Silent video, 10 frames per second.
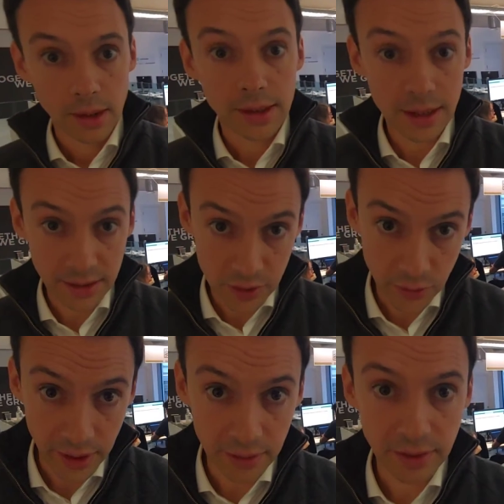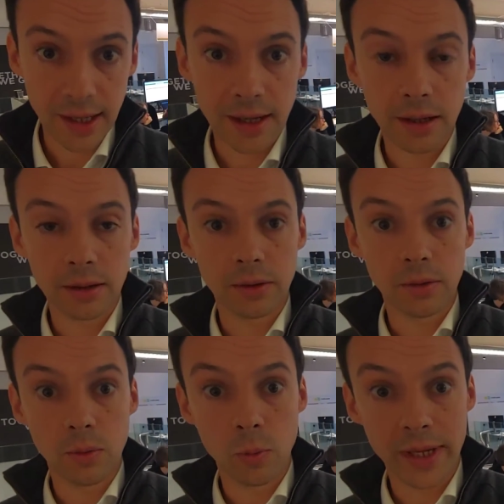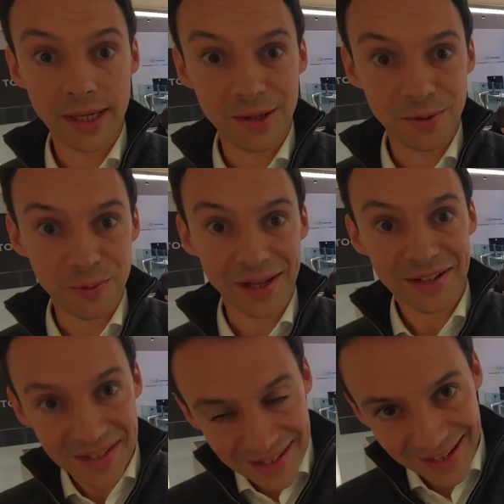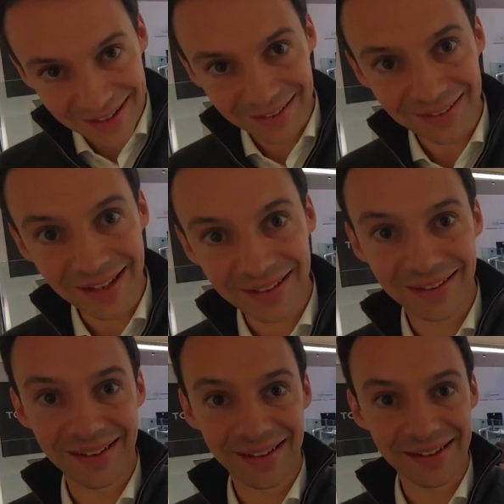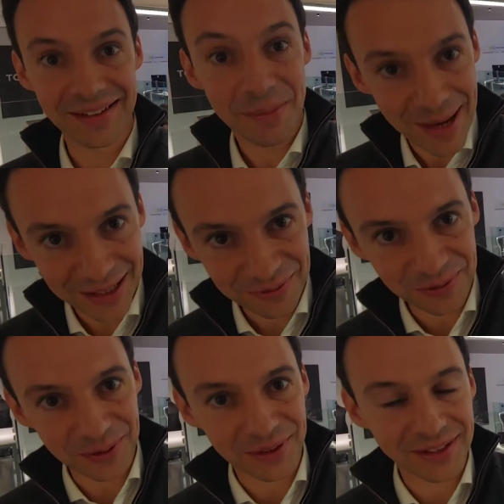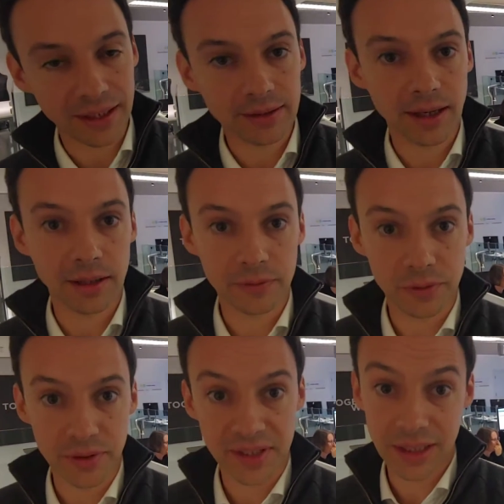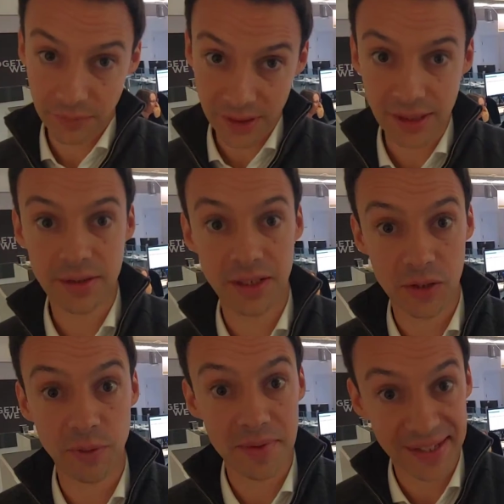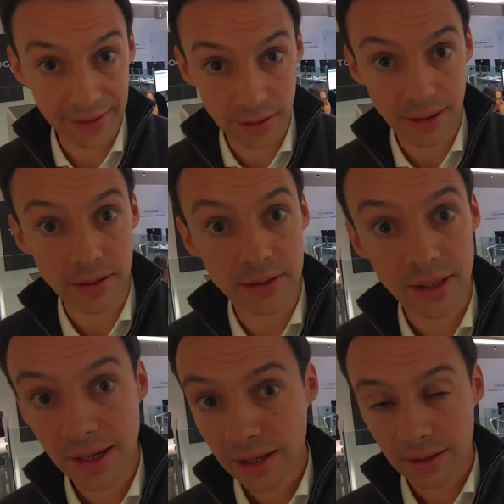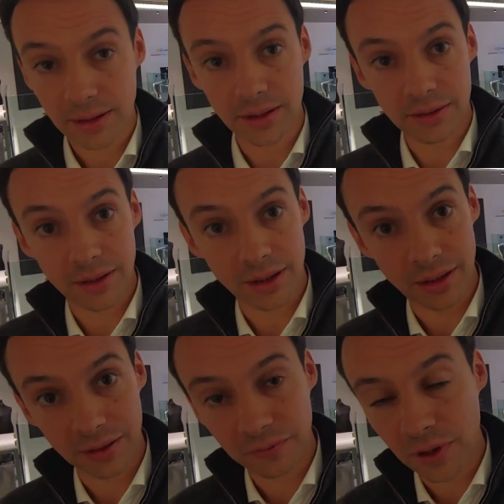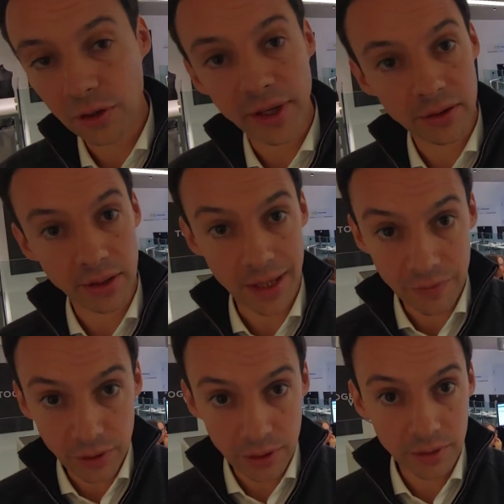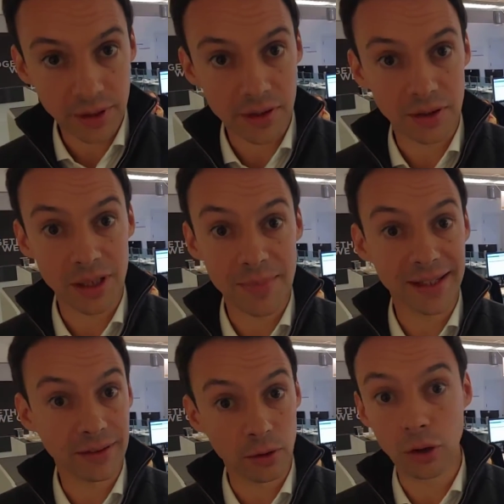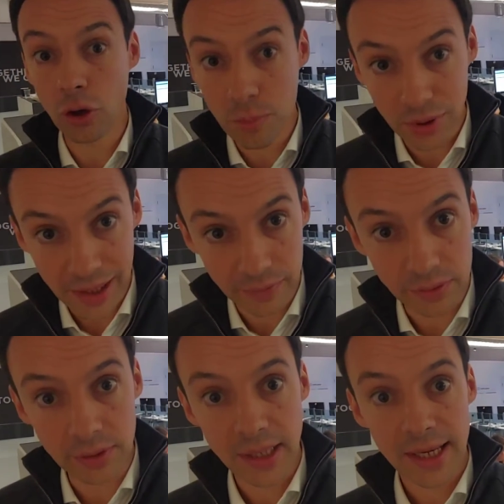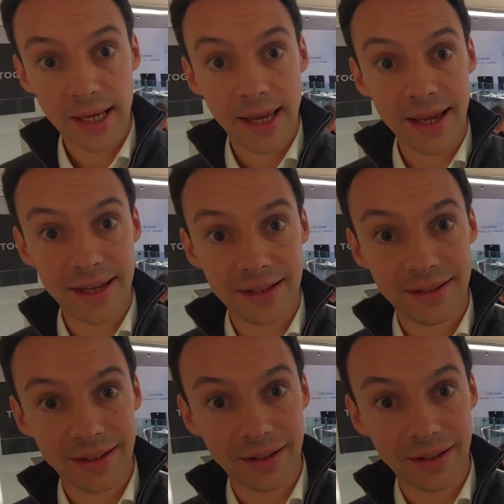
That's right. We understand that the demand for data, for scientific data sets from satellites is far greater than ever. There is a demand at a global level, and